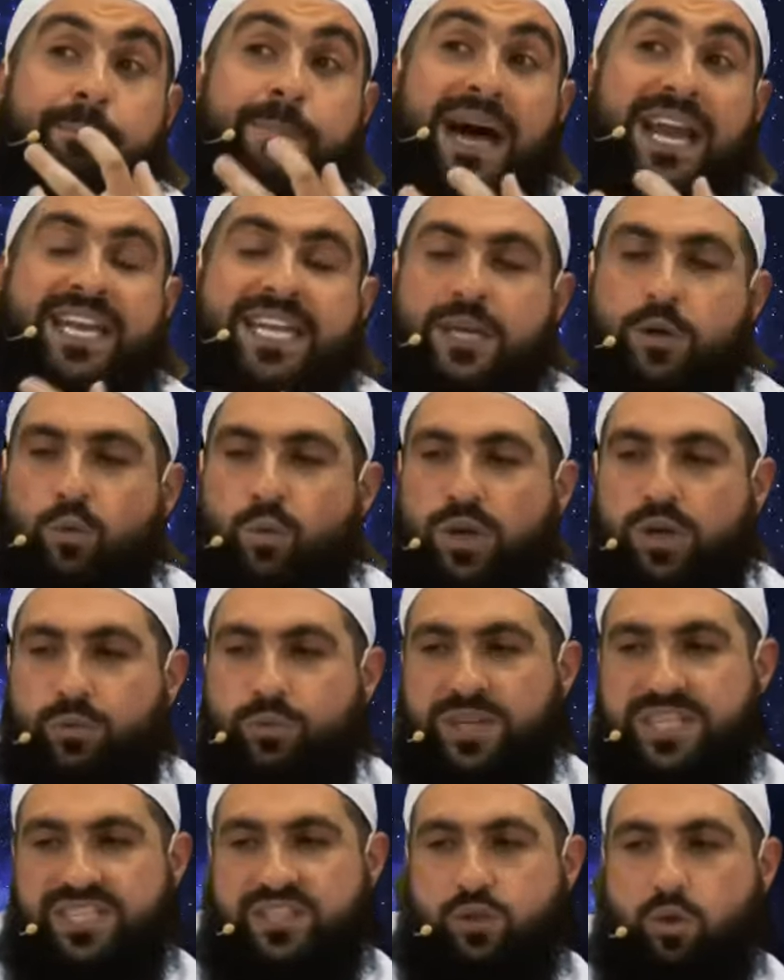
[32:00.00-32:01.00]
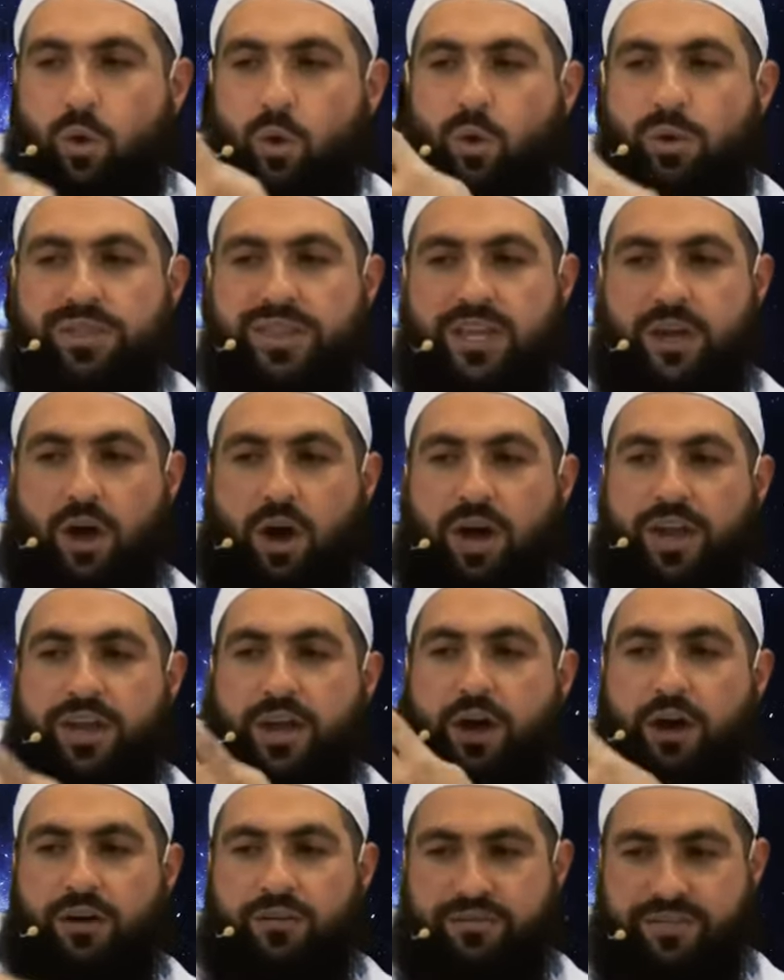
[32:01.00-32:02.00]
money will restore the
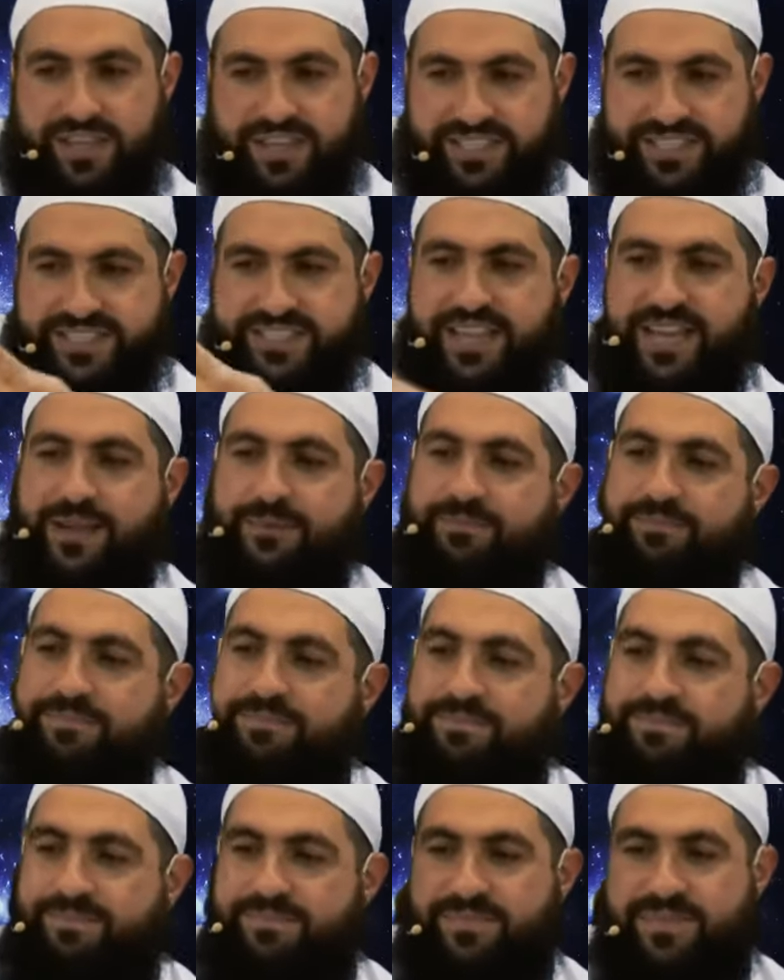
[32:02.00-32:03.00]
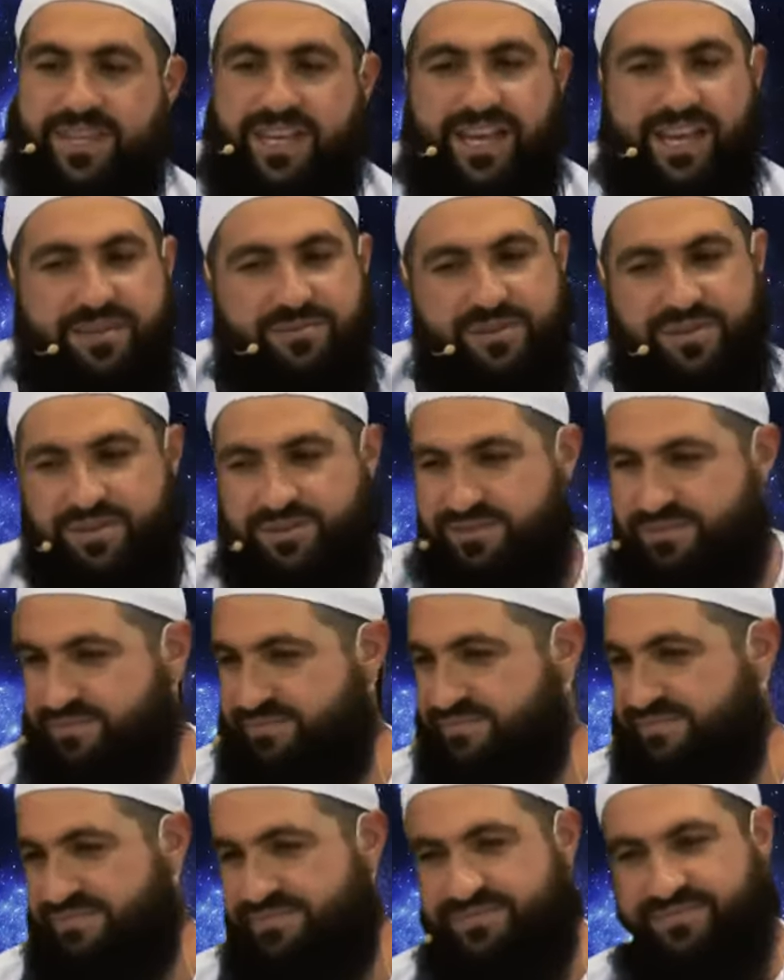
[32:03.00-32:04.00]
honor of Islam.
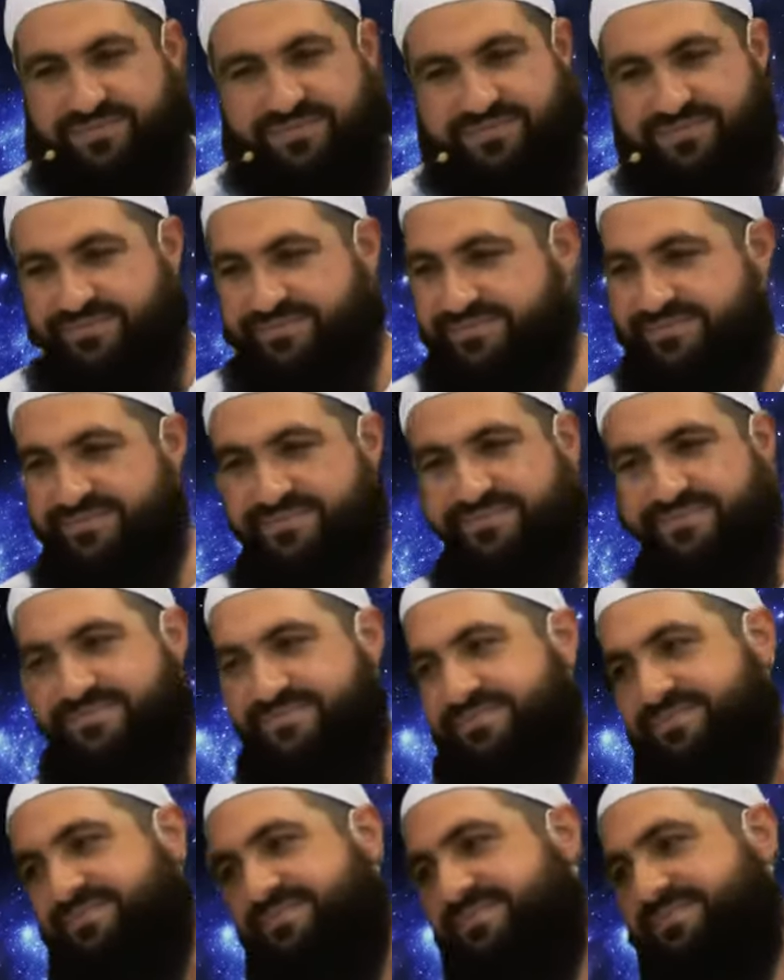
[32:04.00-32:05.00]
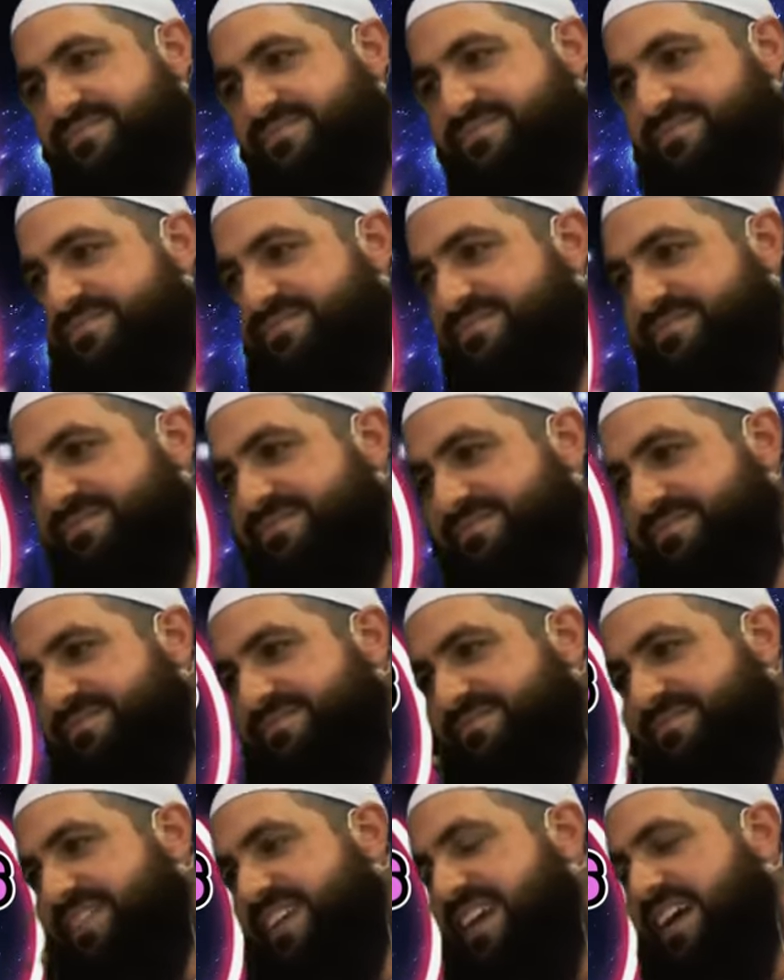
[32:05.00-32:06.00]

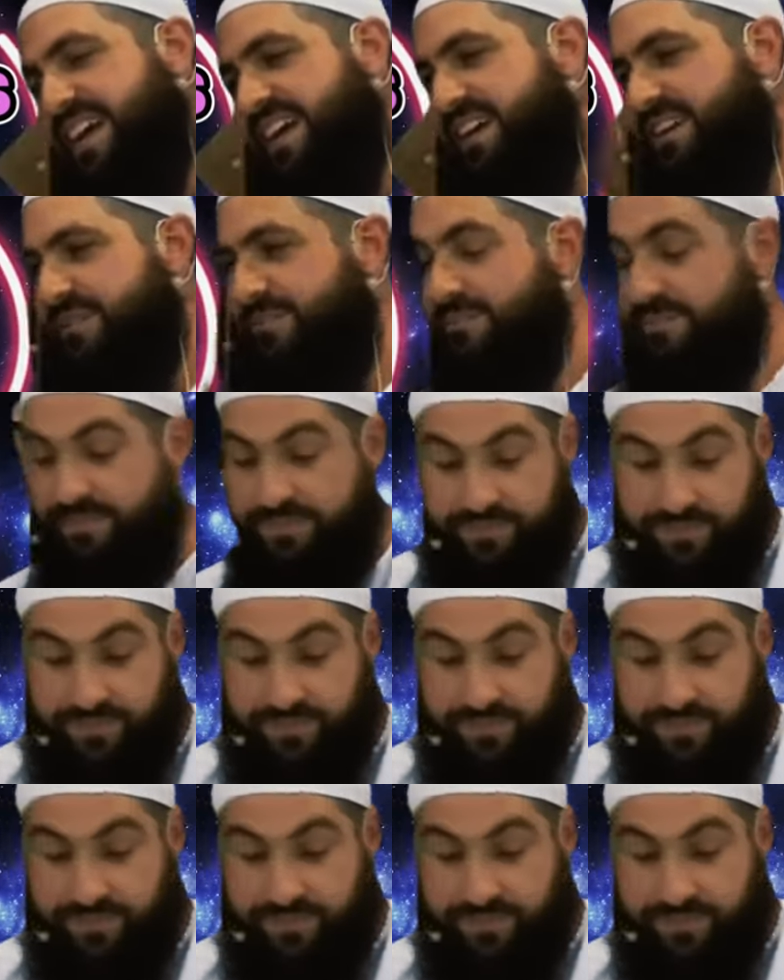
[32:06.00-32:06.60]
haram.